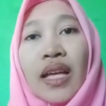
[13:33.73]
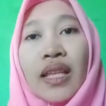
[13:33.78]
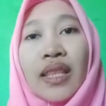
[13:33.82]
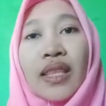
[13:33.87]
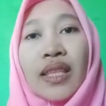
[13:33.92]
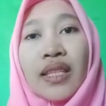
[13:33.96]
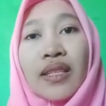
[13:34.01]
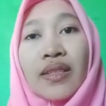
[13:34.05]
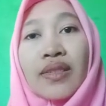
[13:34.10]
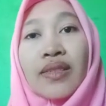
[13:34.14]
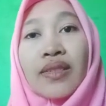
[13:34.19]

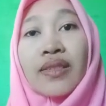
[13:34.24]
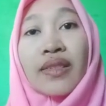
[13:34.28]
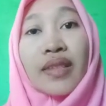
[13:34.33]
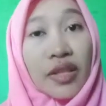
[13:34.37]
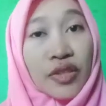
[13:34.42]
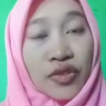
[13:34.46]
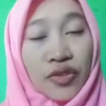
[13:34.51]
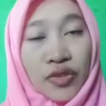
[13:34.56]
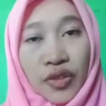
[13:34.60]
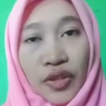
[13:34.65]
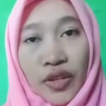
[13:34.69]
This
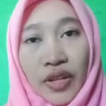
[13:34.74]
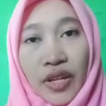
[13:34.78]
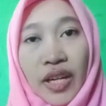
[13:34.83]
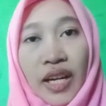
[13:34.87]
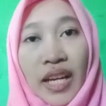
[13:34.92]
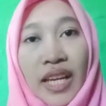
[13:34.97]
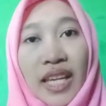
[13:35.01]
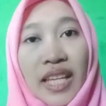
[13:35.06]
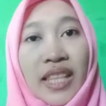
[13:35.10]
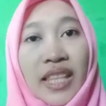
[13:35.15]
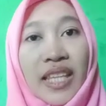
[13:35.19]
gesture
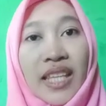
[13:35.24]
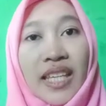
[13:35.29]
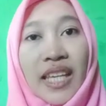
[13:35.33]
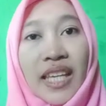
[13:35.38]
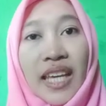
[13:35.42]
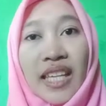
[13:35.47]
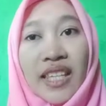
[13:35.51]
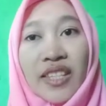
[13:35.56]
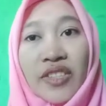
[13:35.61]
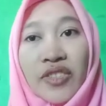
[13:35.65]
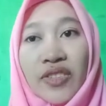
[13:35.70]

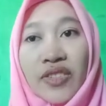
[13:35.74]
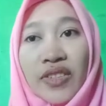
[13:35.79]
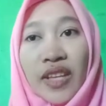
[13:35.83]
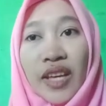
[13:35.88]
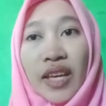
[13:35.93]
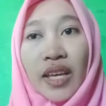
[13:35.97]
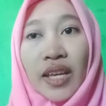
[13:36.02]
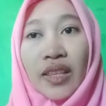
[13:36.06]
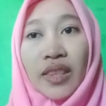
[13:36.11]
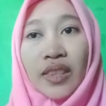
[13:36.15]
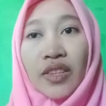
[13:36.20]
indicates
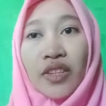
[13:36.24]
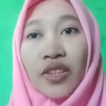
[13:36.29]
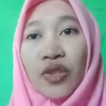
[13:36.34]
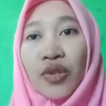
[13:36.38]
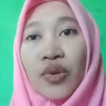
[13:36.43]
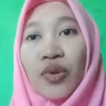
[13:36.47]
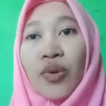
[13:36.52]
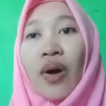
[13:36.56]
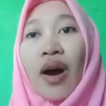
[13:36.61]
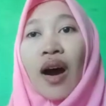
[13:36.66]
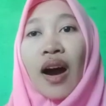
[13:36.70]
that
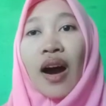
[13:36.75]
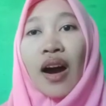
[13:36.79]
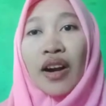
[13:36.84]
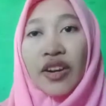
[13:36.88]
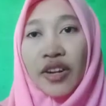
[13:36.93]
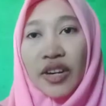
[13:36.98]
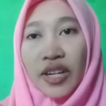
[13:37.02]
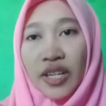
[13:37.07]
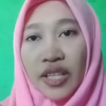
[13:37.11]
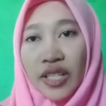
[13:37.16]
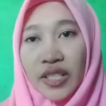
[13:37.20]
you
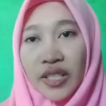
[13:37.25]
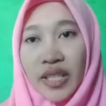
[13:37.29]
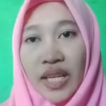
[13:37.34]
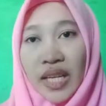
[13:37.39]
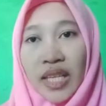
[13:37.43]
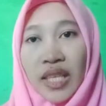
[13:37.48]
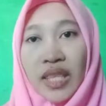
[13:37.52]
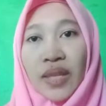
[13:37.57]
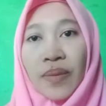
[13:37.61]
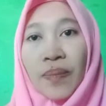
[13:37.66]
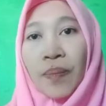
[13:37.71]

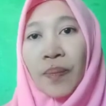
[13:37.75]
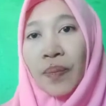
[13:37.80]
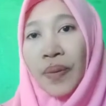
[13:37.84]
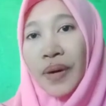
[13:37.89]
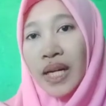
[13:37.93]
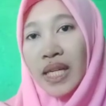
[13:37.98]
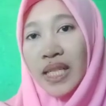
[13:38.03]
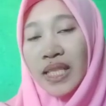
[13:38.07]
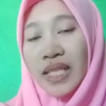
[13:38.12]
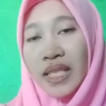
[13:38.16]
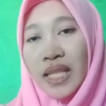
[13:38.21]
understand the
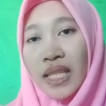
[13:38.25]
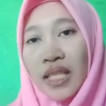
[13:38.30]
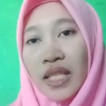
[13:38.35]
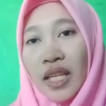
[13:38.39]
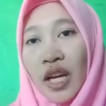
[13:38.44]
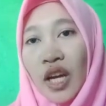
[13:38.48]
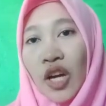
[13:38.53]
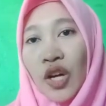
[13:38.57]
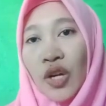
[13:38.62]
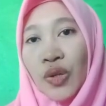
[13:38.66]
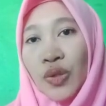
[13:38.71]
person
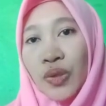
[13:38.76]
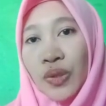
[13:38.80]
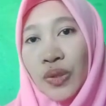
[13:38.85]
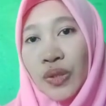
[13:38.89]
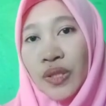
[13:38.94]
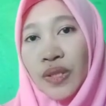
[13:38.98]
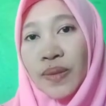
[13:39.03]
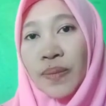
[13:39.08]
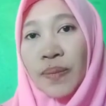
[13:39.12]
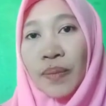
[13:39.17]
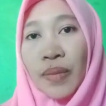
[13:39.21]

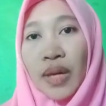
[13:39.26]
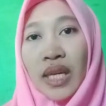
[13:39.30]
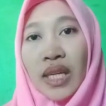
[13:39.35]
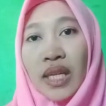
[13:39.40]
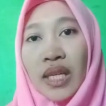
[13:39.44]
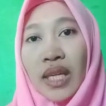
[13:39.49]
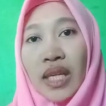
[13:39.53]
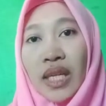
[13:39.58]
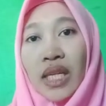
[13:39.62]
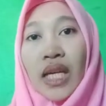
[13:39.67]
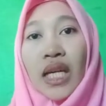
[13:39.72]
who's
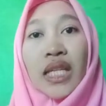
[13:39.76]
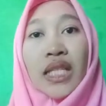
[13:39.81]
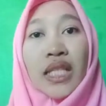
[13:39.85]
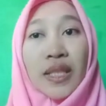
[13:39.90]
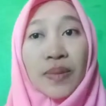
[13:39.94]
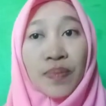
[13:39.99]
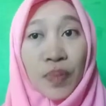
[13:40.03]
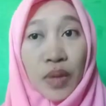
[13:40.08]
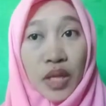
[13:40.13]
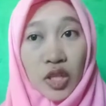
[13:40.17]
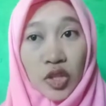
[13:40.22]
making a
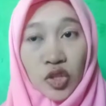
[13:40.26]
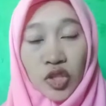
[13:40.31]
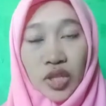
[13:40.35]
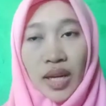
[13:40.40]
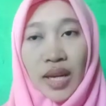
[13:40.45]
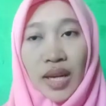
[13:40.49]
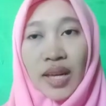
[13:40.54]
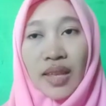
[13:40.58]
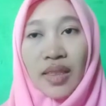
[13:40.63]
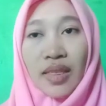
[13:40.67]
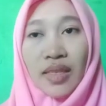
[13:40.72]
speech
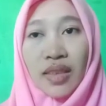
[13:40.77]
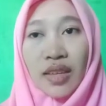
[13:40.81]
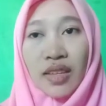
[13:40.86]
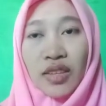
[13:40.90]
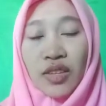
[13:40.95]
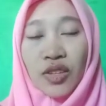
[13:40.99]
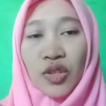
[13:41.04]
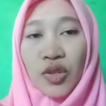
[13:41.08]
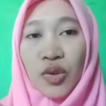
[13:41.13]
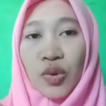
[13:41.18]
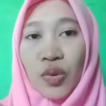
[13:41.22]
and that
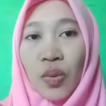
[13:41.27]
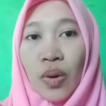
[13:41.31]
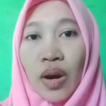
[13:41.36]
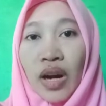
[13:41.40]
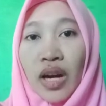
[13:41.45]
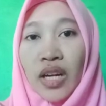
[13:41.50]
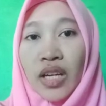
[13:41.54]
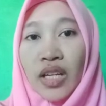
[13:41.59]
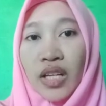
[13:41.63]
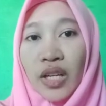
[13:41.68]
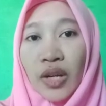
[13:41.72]
you
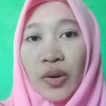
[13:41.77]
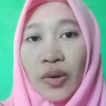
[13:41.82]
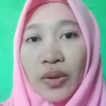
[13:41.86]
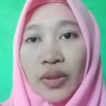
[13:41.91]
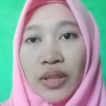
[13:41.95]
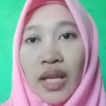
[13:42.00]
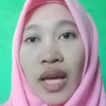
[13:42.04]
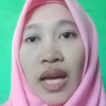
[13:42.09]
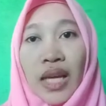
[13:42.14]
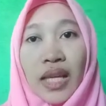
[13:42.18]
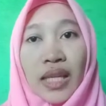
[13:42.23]
are
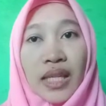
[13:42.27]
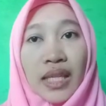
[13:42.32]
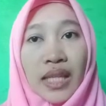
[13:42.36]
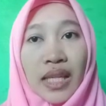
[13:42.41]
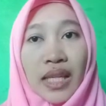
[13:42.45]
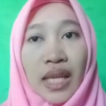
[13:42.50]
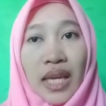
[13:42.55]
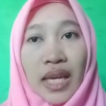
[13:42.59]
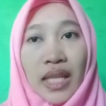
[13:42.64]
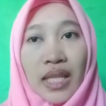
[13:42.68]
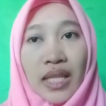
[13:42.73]
not
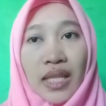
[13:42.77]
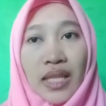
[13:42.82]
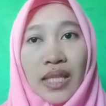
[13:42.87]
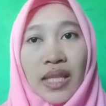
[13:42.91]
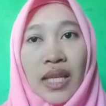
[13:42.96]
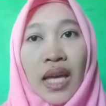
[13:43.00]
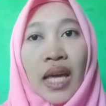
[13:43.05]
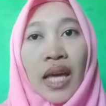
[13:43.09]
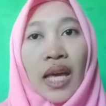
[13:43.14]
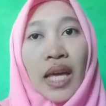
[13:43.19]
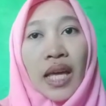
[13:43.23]
against
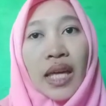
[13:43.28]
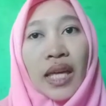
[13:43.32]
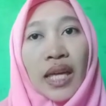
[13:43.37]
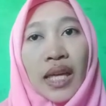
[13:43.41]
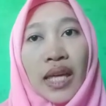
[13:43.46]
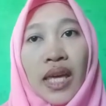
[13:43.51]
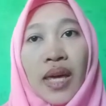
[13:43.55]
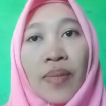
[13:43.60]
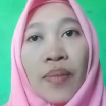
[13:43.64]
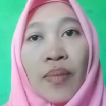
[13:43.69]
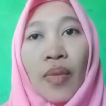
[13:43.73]

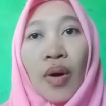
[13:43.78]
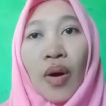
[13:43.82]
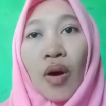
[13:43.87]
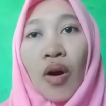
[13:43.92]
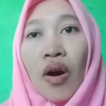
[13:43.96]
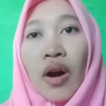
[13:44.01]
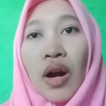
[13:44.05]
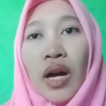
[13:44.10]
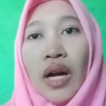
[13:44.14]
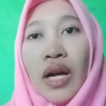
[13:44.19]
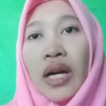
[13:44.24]
him
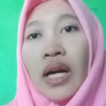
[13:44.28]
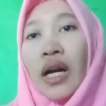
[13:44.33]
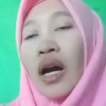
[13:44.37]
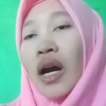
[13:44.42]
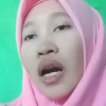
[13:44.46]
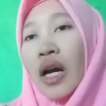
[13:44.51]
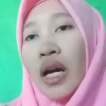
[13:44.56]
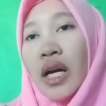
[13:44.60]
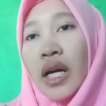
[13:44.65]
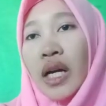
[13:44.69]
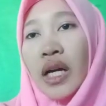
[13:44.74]
or
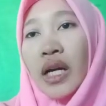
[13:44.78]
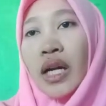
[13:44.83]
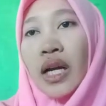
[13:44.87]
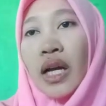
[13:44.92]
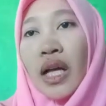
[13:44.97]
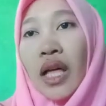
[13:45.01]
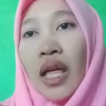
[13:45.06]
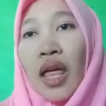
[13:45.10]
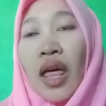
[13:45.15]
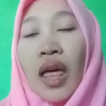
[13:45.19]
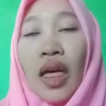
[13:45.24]
her.
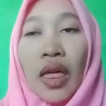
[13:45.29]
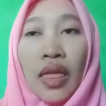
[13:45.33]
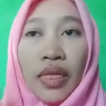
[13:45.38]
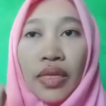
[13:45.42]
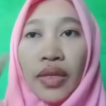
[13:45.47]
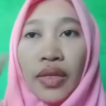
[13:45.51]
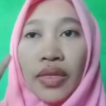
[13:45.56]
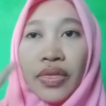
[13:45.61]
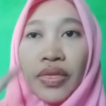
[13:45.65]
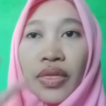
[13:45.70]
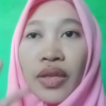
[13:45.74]

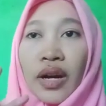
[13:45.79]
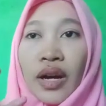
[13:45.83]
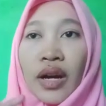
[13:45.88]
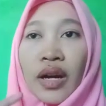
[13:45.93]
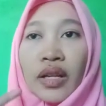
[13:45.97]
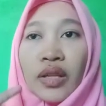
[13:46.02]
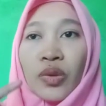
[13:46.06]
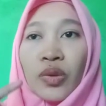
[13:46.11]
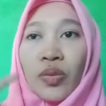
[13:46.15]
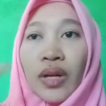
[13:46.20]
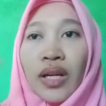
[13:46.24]
The
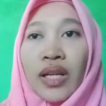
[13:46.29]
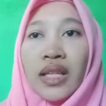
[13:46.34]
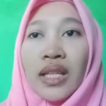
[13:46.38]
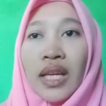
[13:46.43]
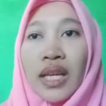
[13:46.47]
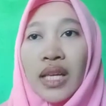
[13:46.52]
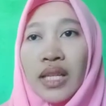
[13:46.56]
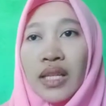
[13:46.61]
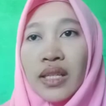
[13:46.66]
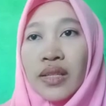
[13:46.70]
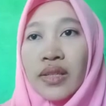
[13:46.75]
third one
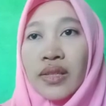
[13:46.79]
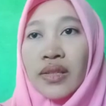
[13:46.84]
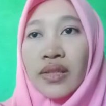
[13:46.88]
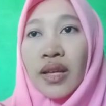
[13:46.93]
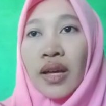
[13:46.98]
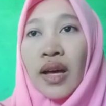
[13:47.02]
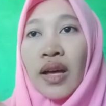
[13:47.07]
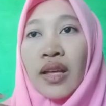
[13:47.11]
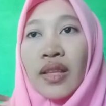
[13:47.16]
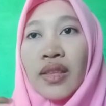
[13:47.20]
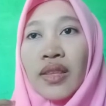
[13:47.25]
is
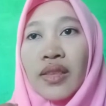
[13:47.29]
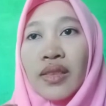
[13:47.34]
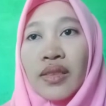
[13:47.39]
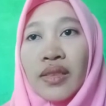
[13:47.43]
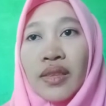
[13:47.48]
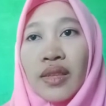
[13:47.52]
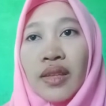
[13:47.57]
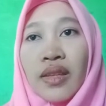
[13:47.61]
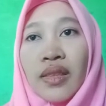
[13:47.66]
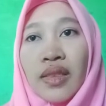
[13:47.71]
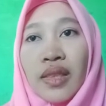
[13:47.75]

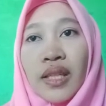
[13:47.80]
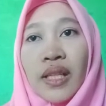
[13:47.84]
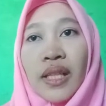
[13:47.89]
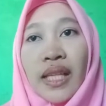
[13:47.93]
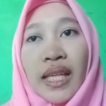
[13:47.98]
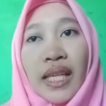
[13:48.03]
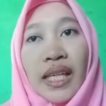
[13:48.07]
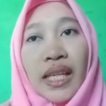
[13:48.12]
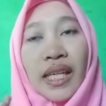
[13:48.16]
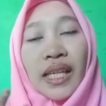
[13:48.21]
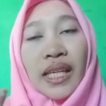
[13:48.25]

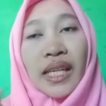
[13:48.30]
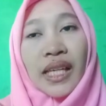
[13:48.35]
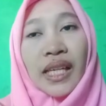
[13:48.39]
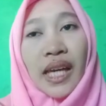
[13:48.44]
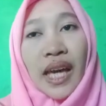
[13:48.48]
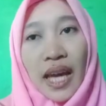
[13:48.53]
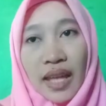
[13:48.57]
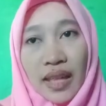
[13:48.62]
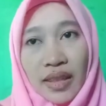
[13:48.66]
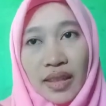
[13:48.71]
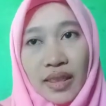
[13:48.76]
tilting
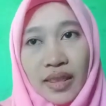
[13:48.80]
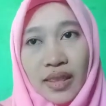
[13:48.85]
head.